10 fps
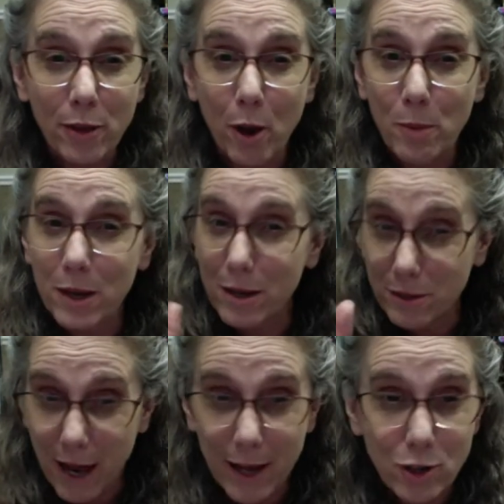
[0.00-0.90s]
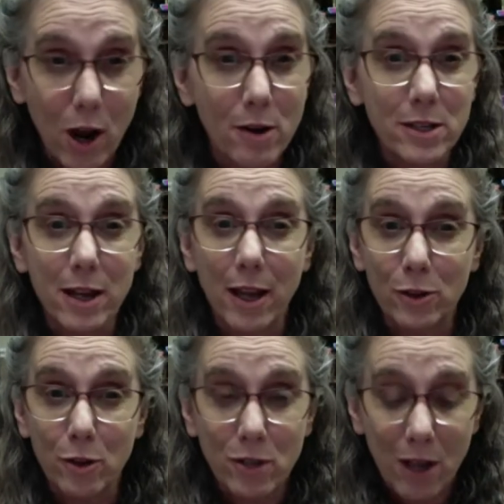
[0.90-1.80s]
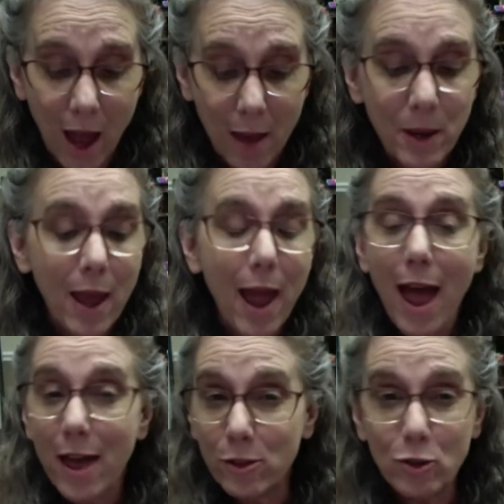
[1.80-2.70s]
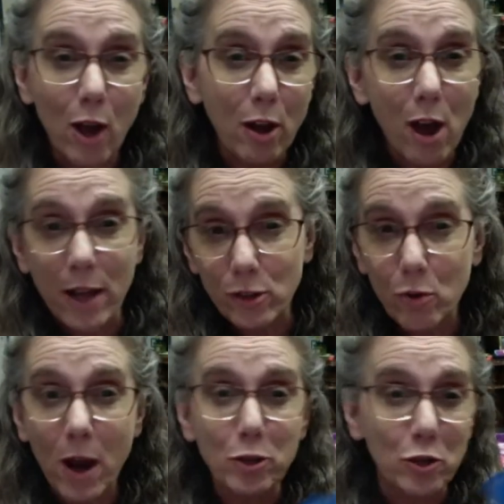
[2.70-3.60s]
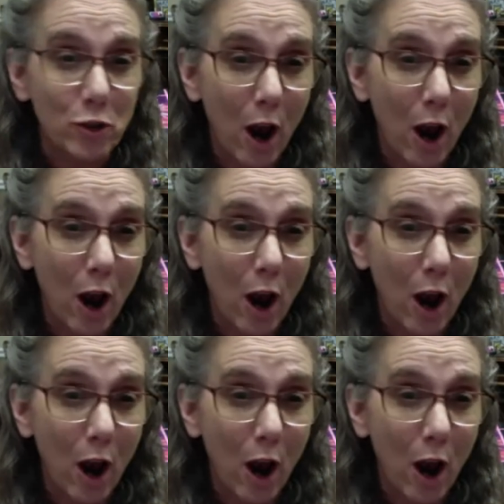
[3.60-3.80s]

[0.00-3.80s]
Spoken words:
though, because HR has taken their time, and there's all kinds of questions.